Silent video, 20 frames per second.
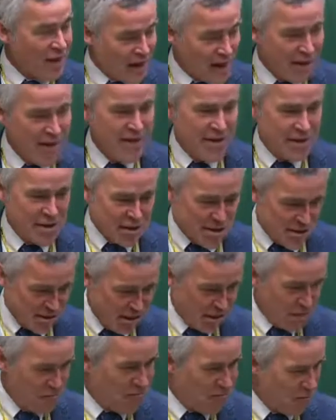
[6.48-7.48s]
that in
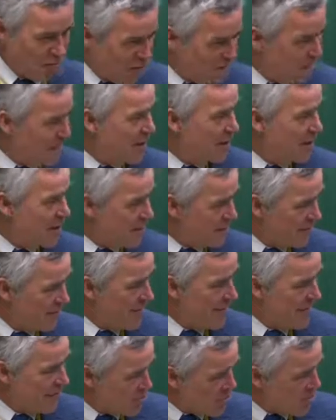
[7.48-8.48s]
itself won't be enough, I
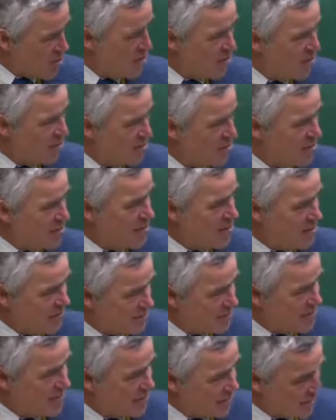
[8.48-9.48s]
can assure him, to
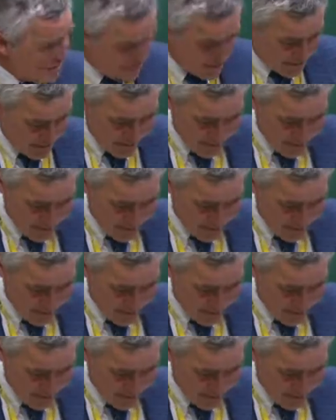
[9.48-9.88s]
save his